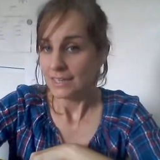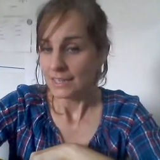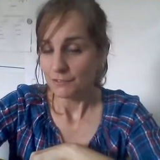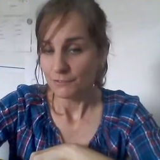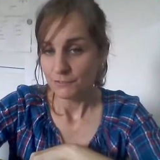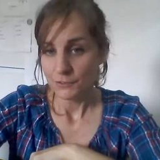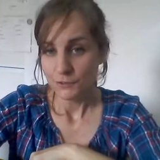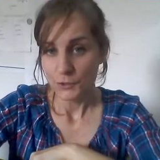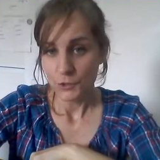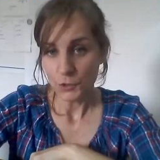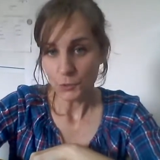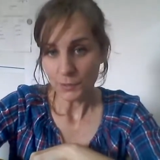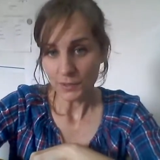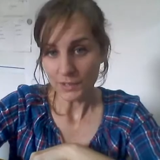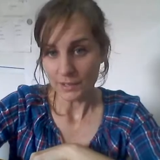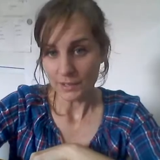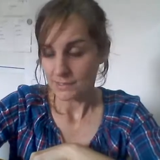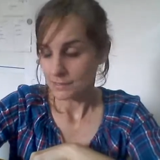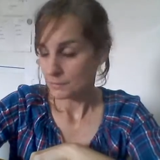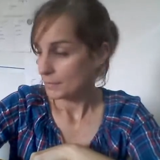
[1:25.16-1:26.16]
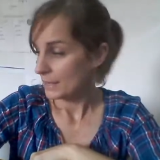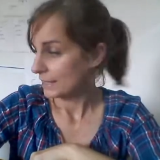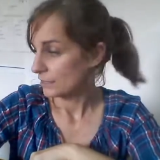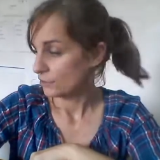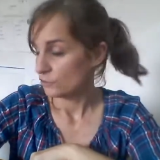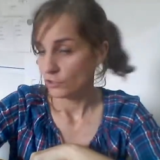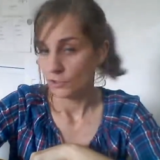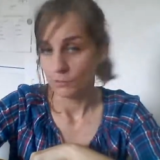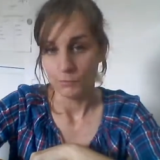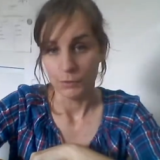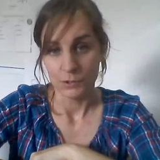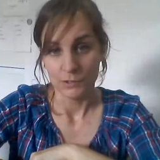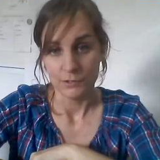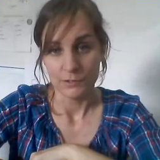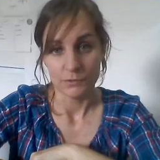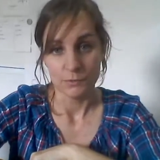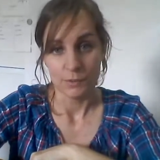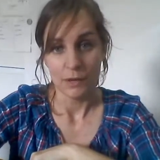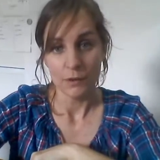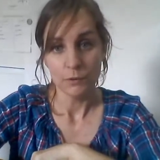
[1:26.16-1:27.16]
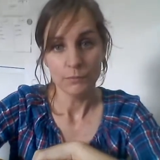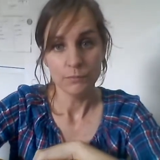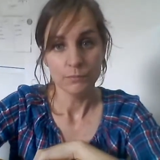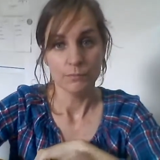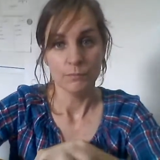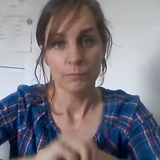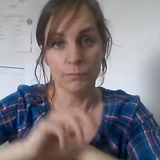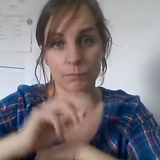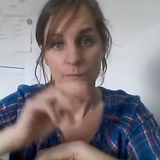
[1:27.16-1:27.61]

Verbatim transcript: If you would like to make a junk model as well,